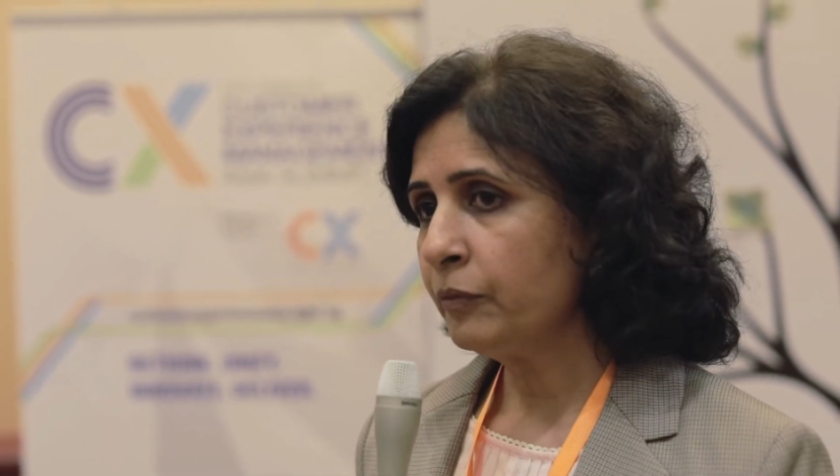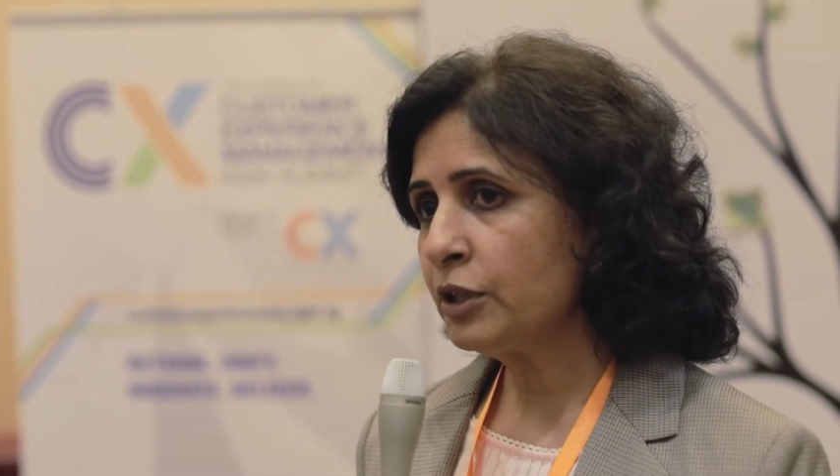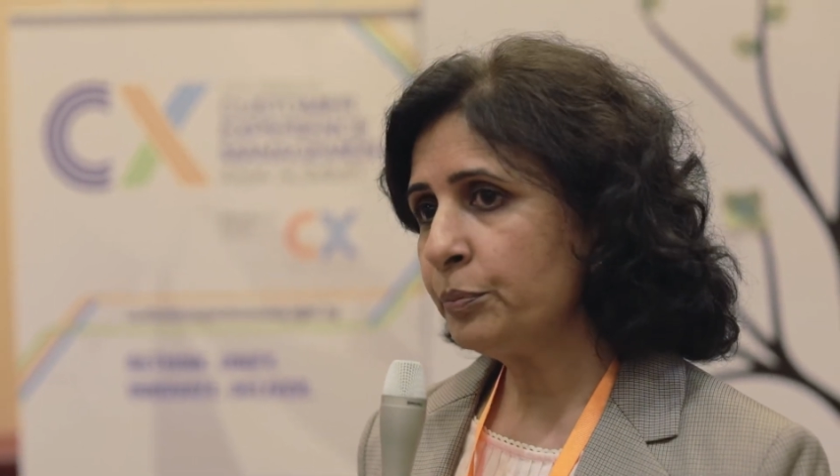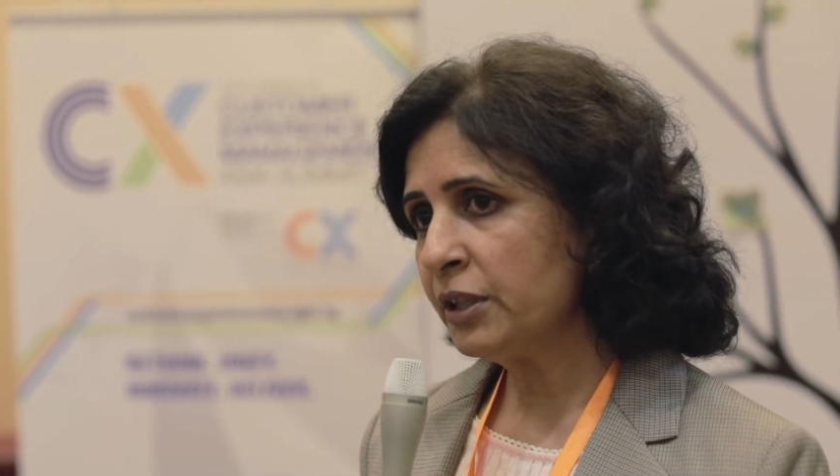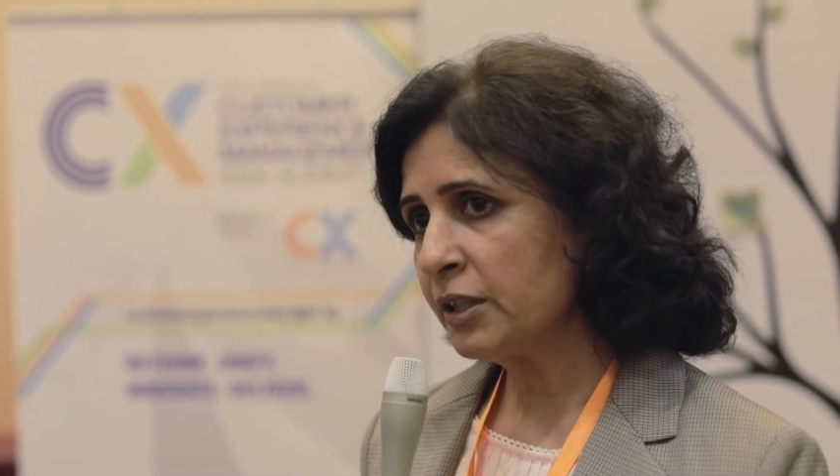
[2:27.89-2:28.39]

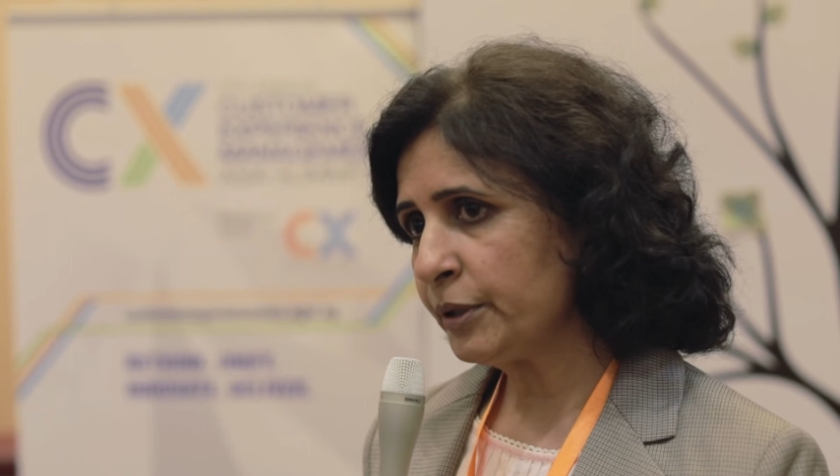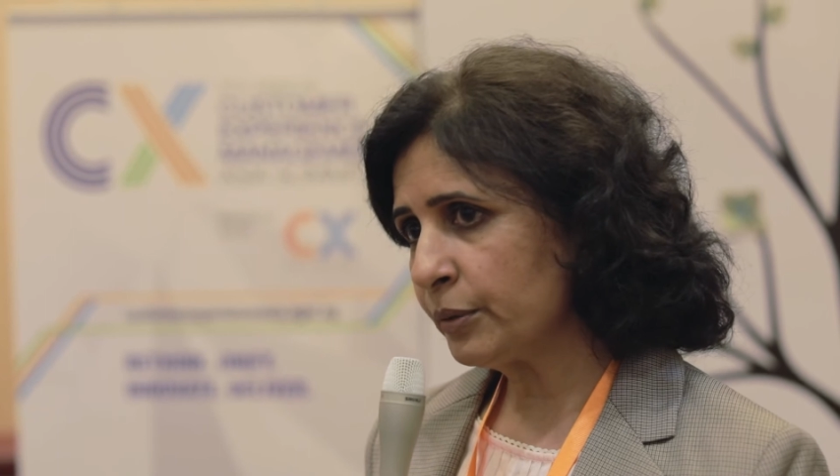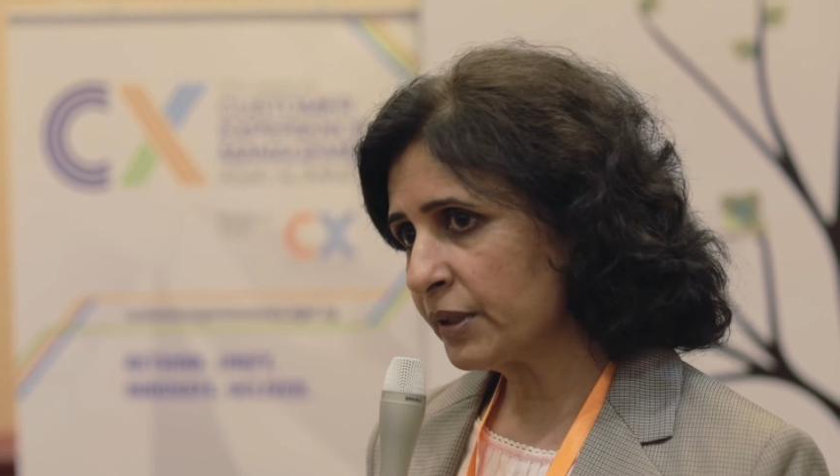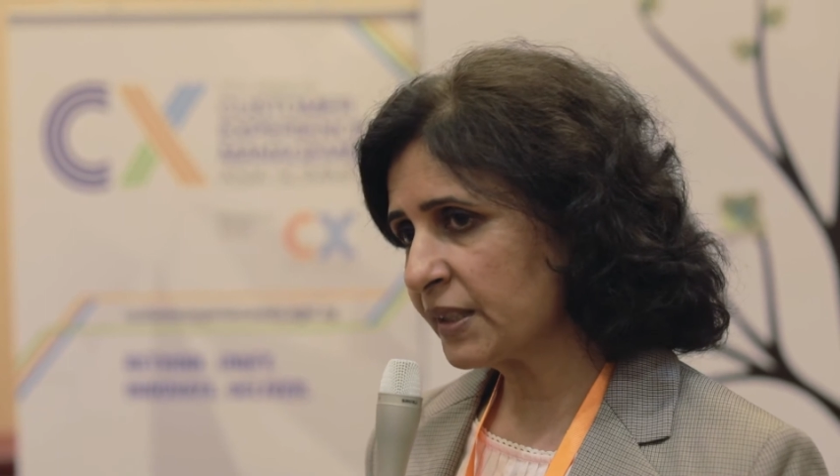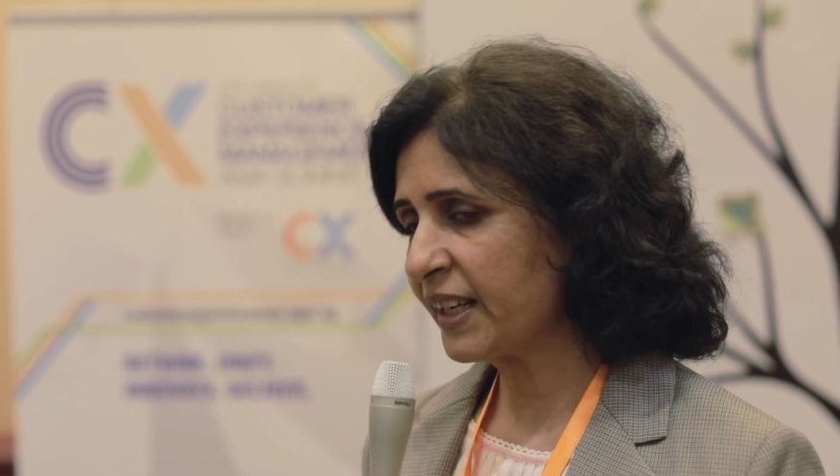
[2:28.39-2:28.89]
Which brings me
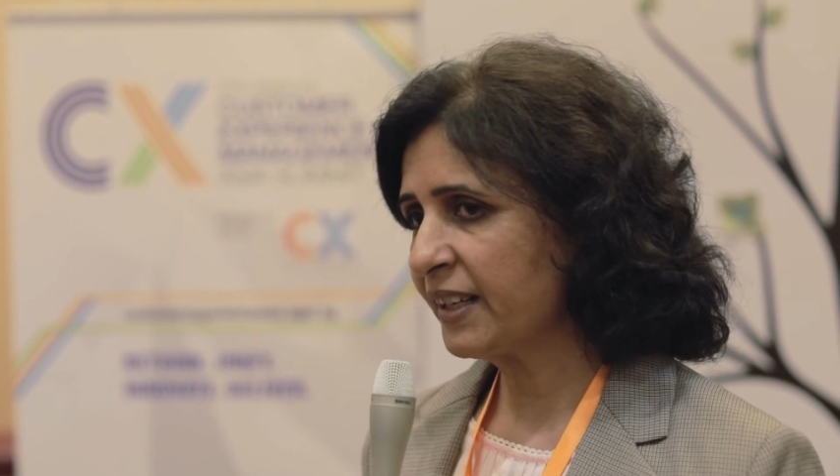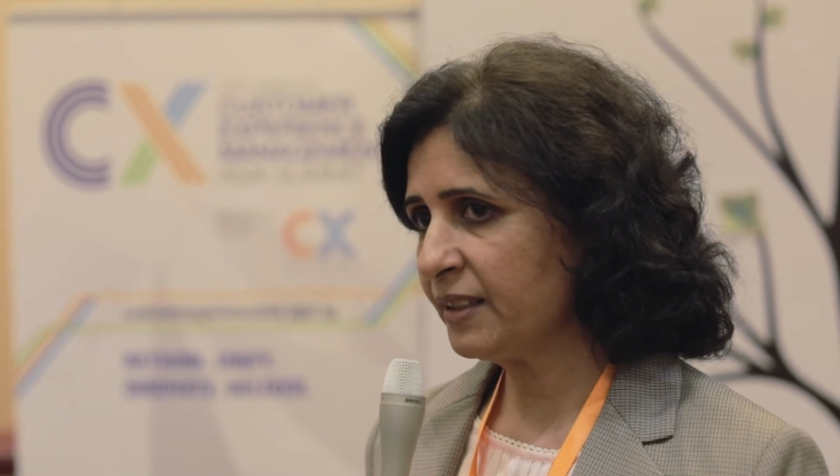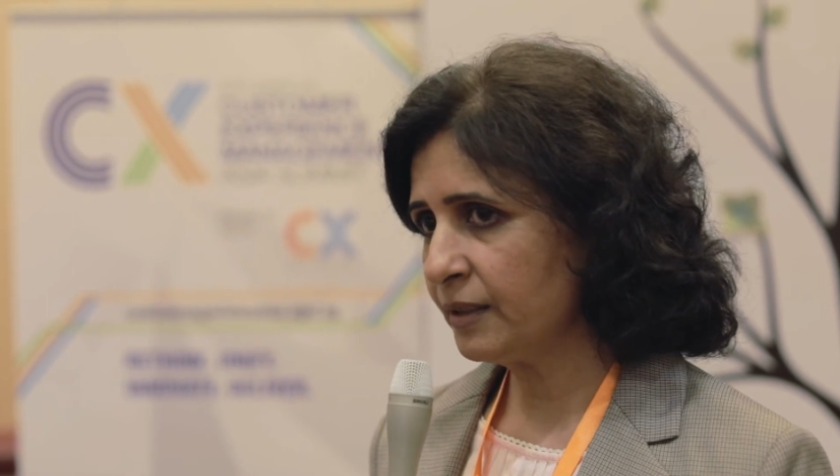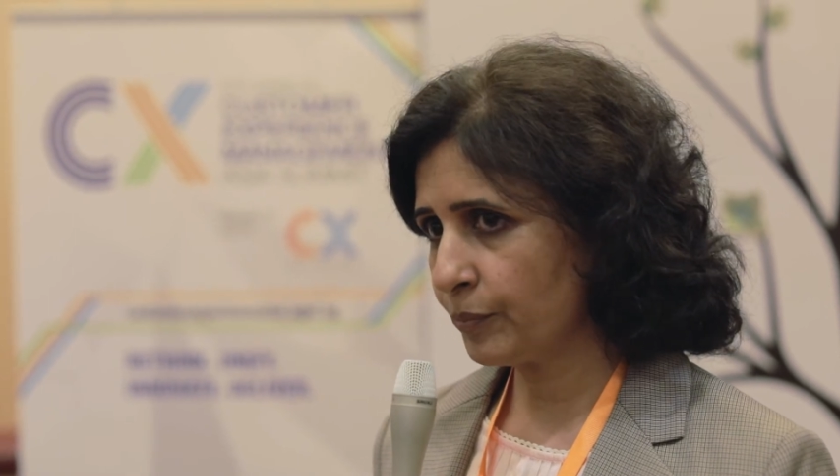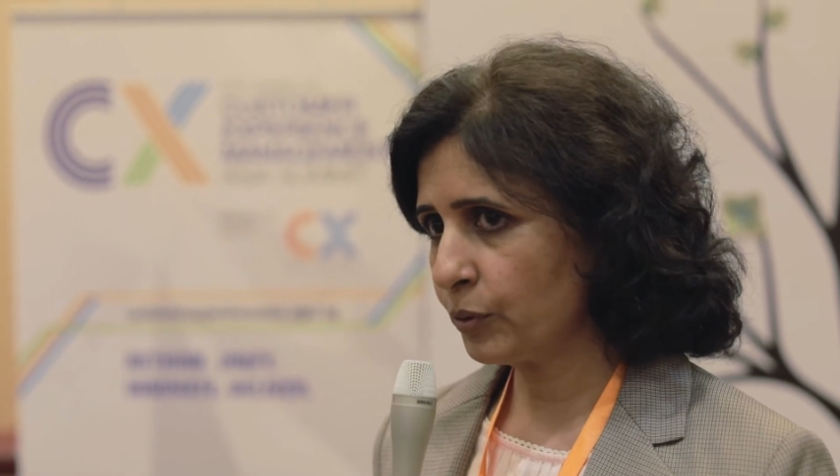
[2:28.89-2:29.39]
to the
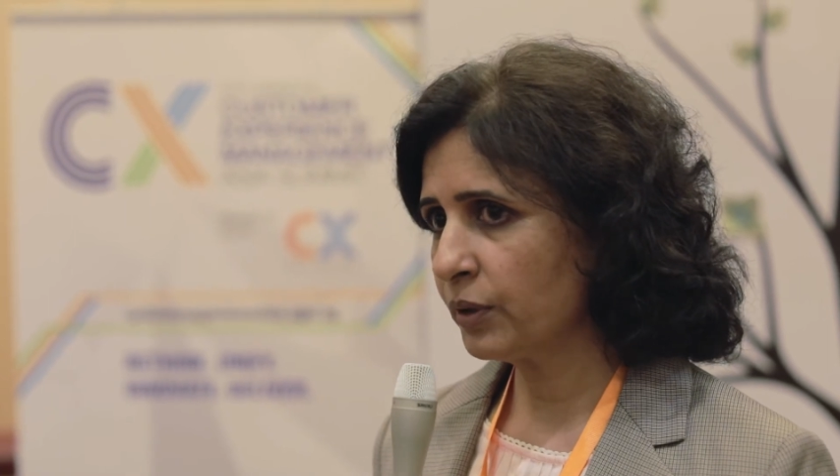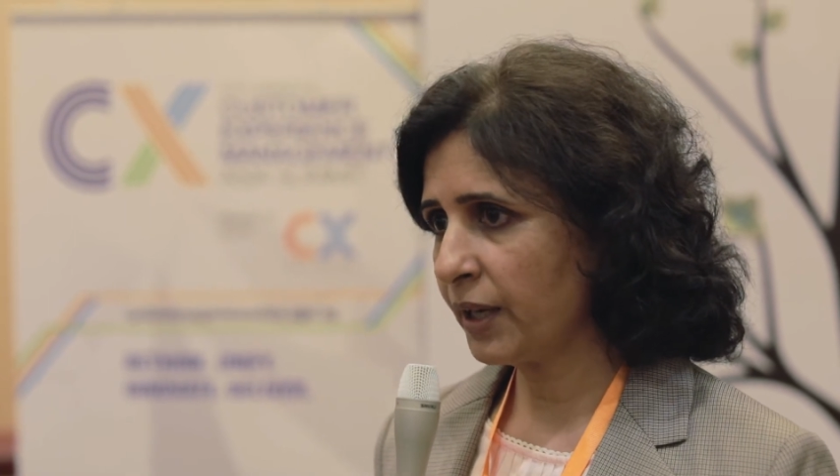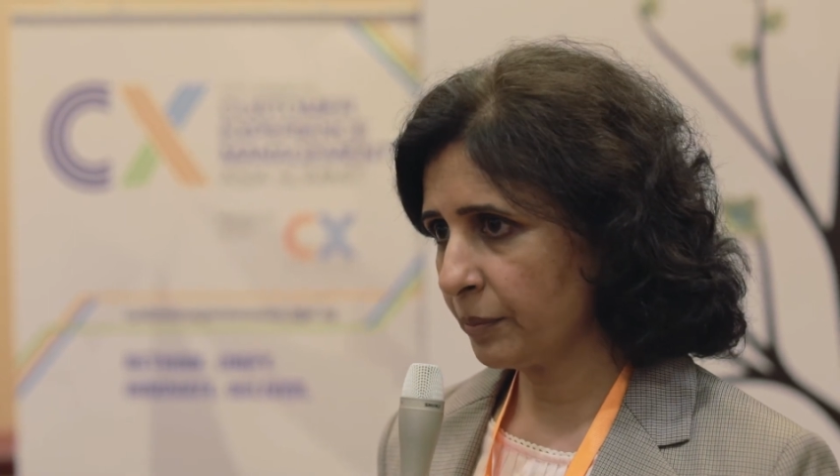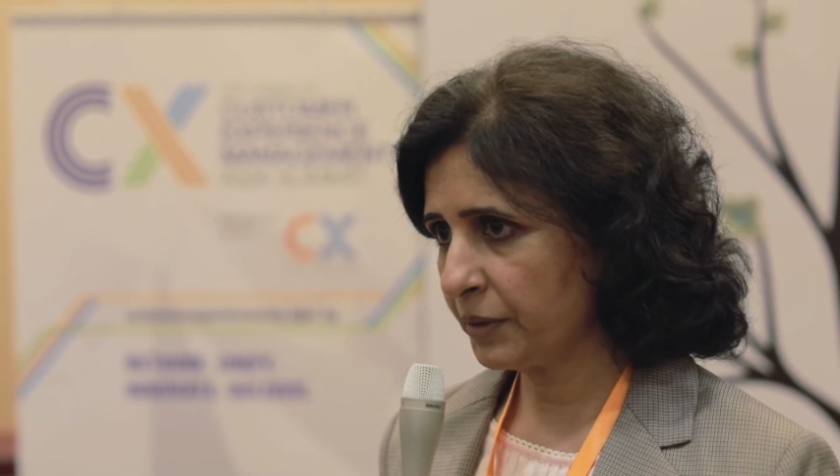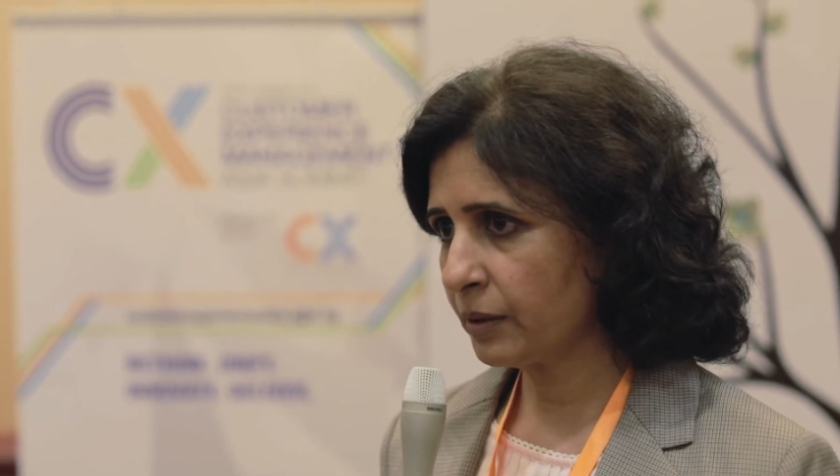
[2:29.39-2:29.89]
second
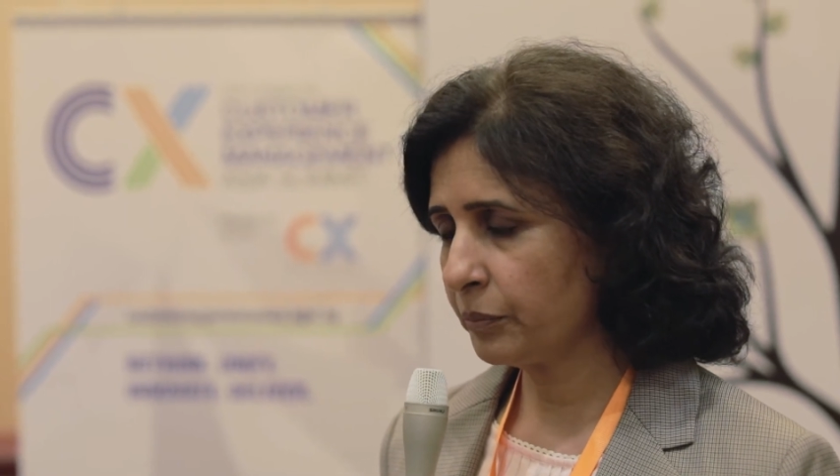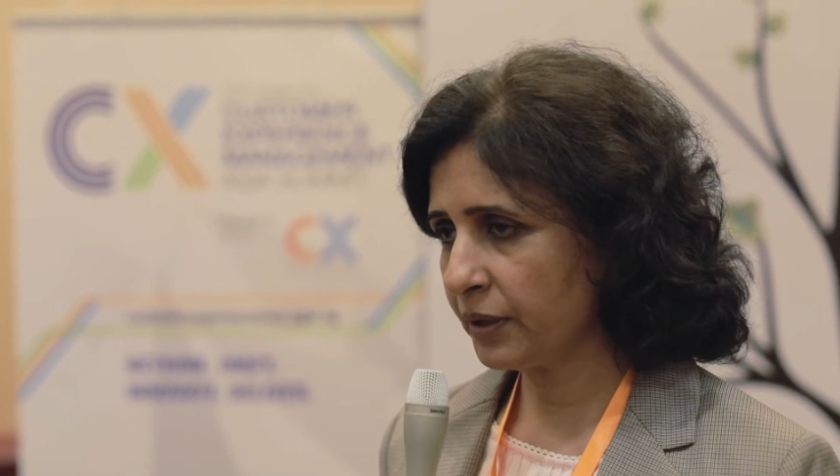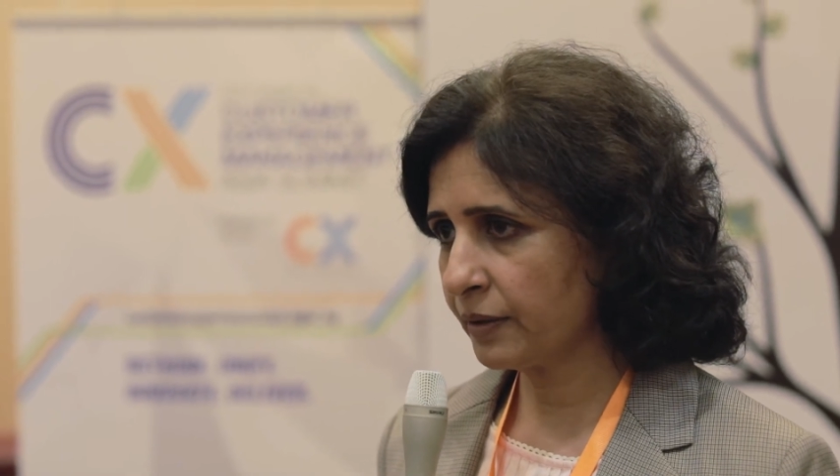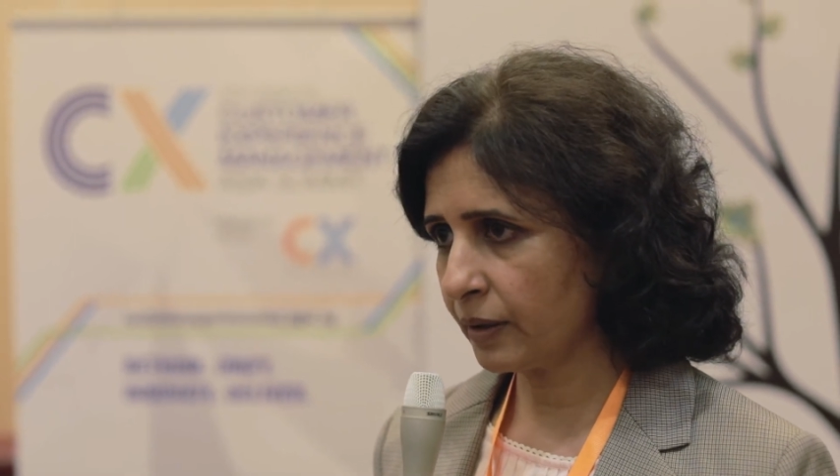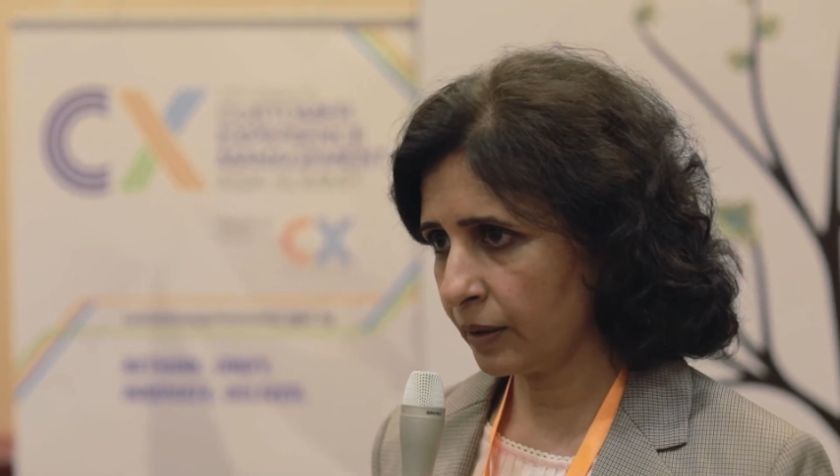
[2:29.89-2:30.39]
program that we're,